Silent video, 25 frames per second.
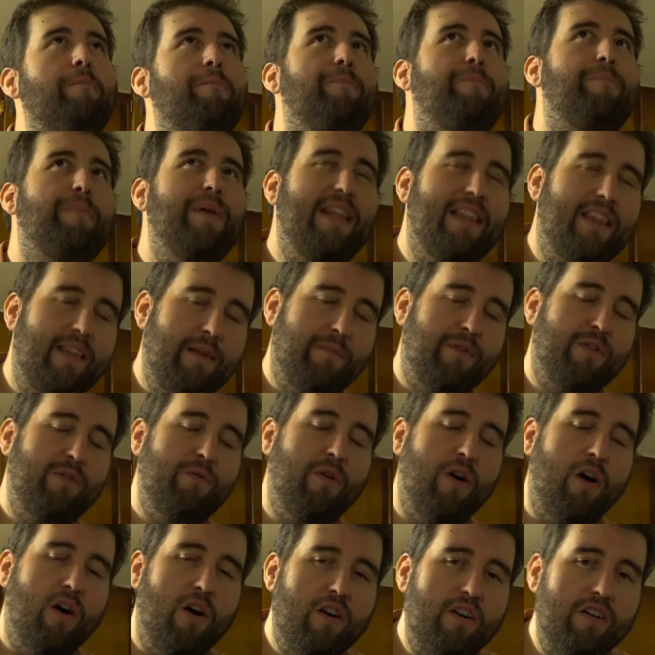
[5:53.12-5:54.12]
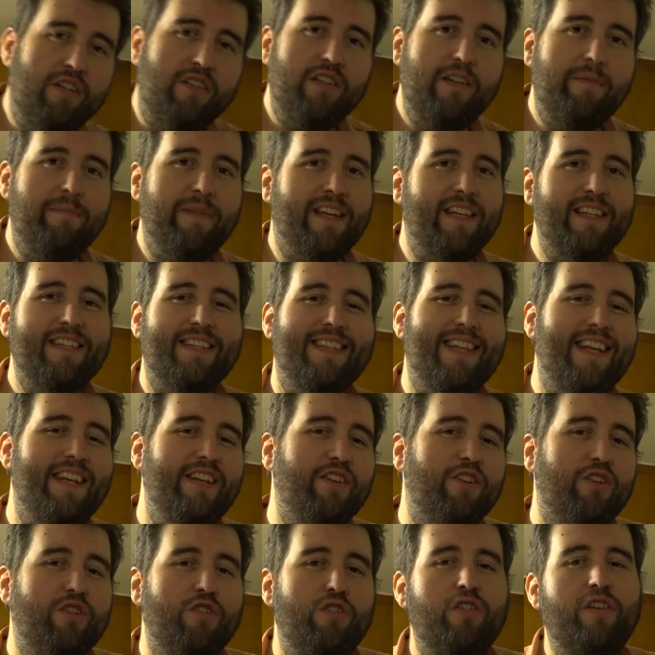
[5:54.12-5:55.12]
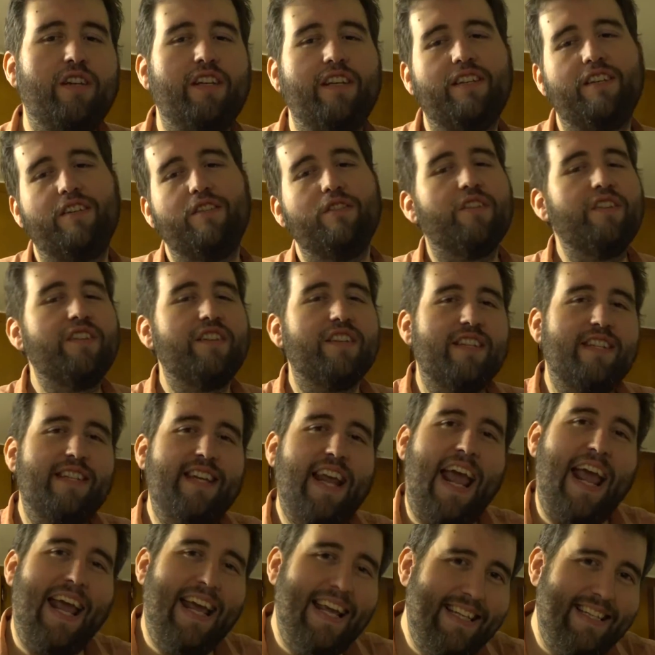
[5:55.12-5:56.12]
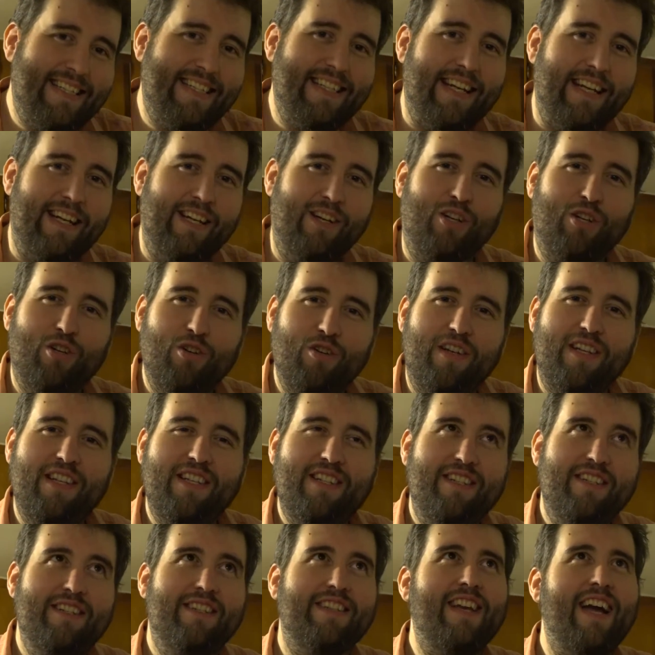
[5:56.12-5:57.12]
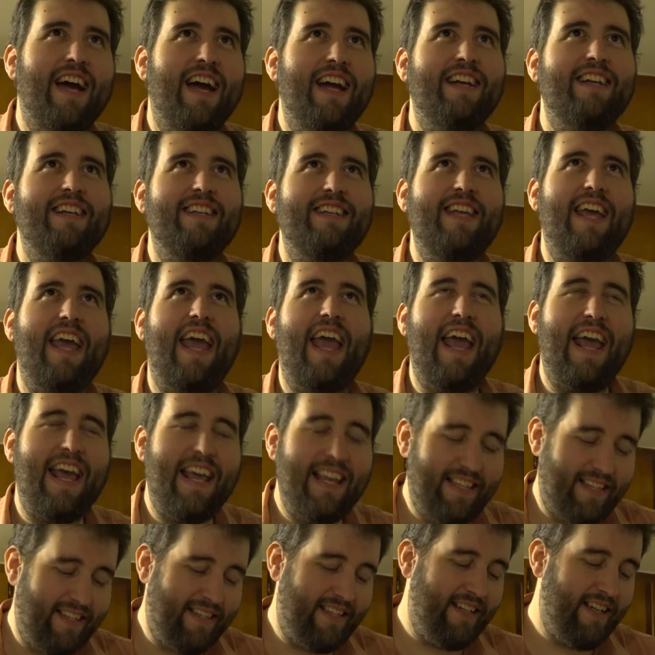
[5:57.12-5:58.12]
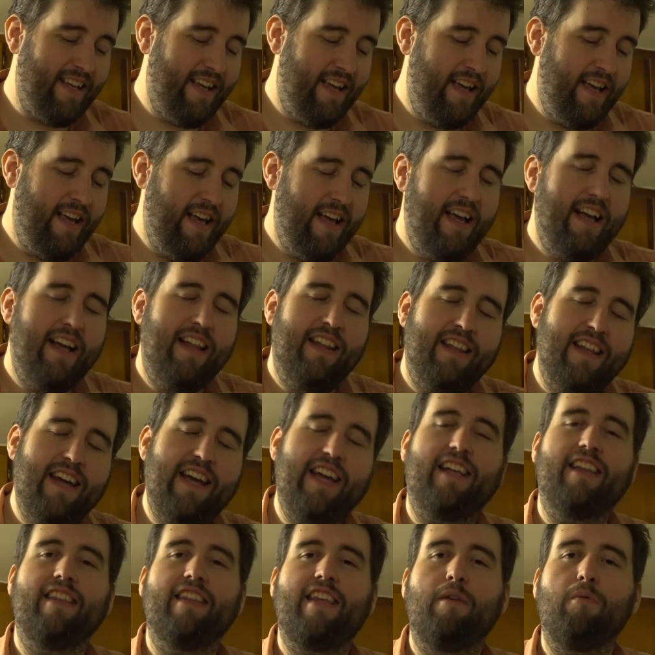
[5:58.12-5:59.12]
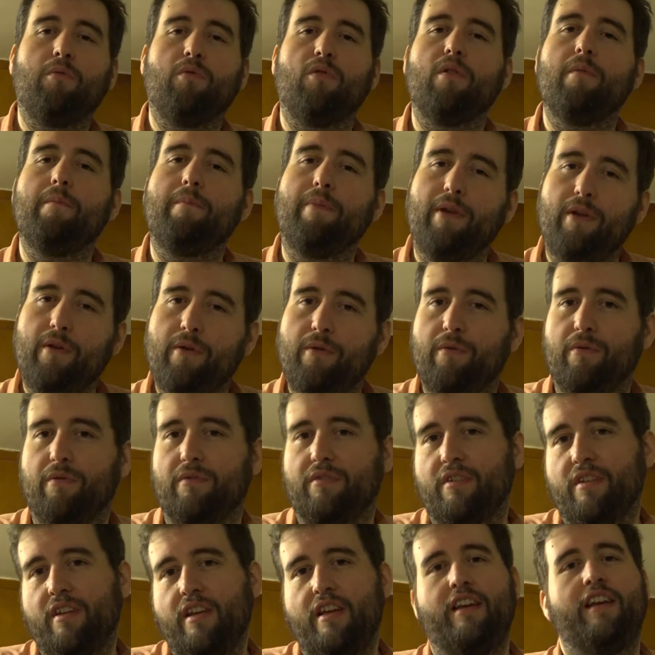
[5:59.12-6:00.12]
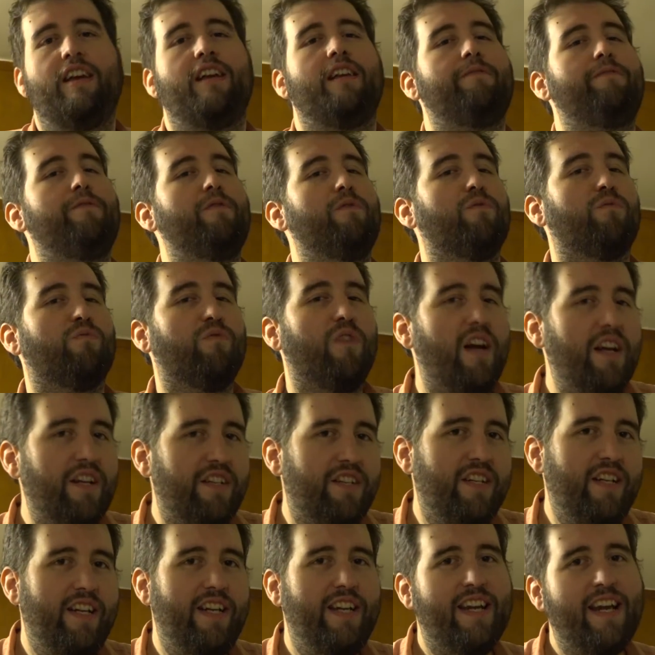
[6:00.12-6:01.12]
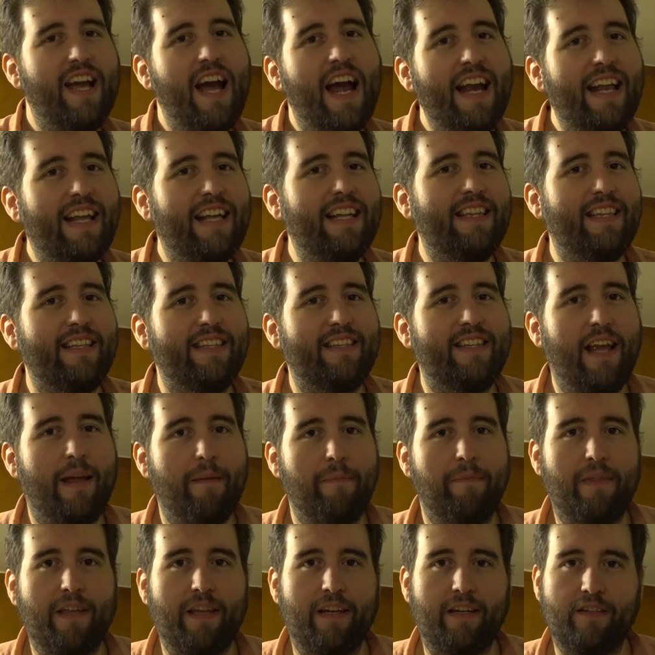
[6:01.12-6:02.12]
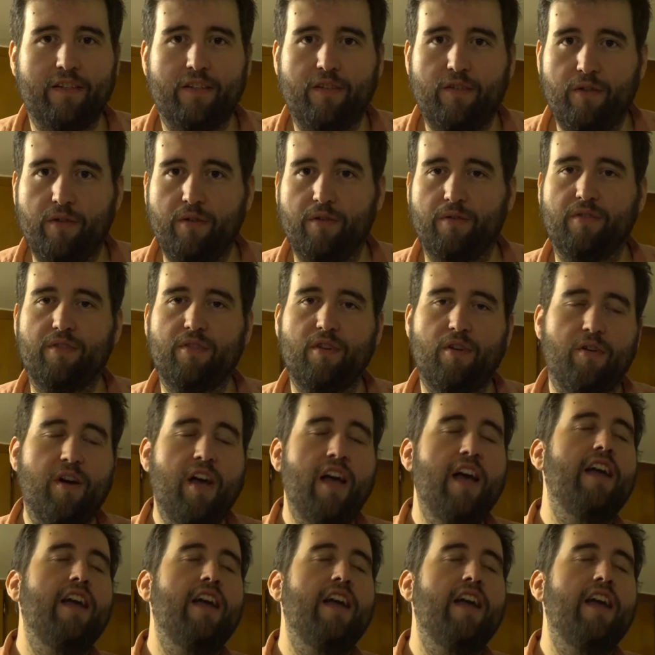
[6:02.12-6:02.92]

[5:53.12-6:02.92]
beat them too harshly, because then your cookies, you can just taste it. Your cookies just kind of taste like they were abused. If you rush it, you kind of get the same things too. So